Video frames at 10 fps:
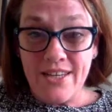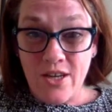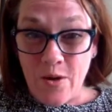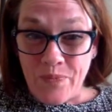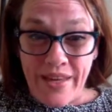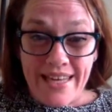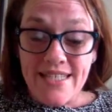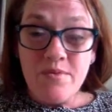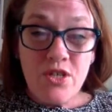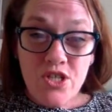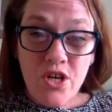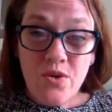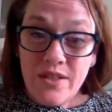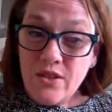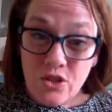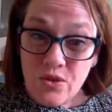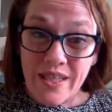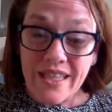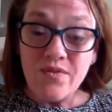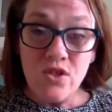ago, I said I'm going to show you a little
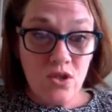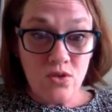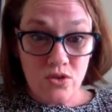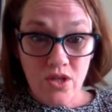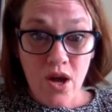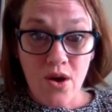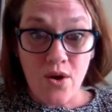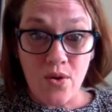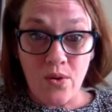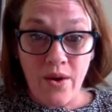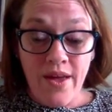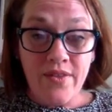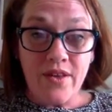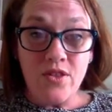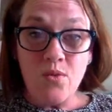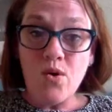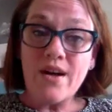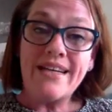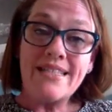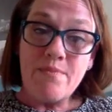trick. If you don't know that the
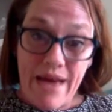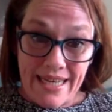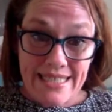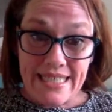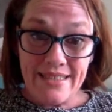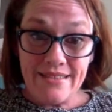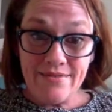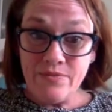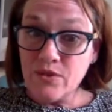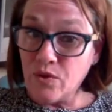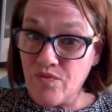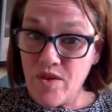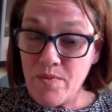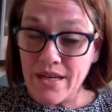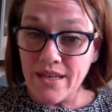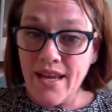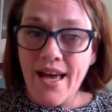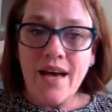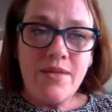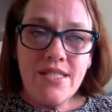word is masculine or feminine,
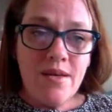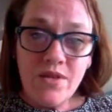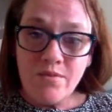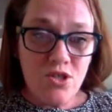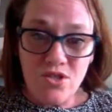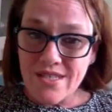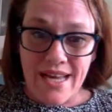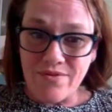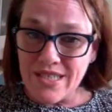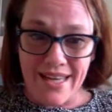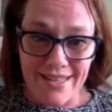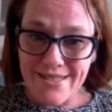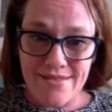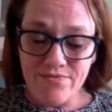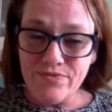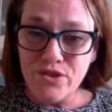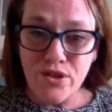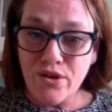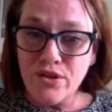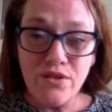I mean, sometimes you just have to guess. You
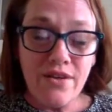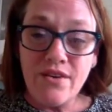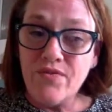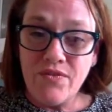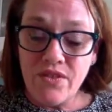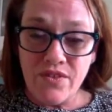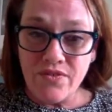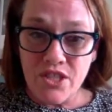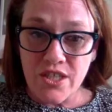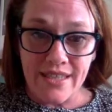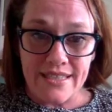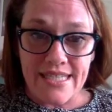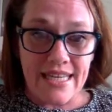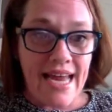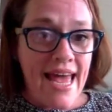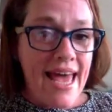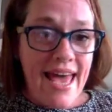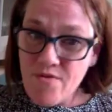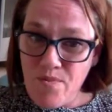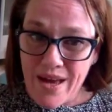know, you've got a 50-50 chance, and
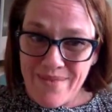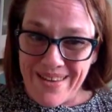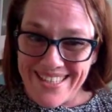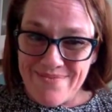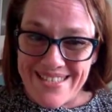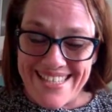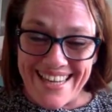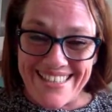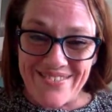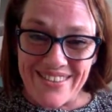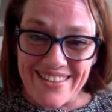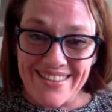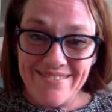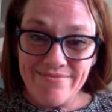everybody makes mistakes with it,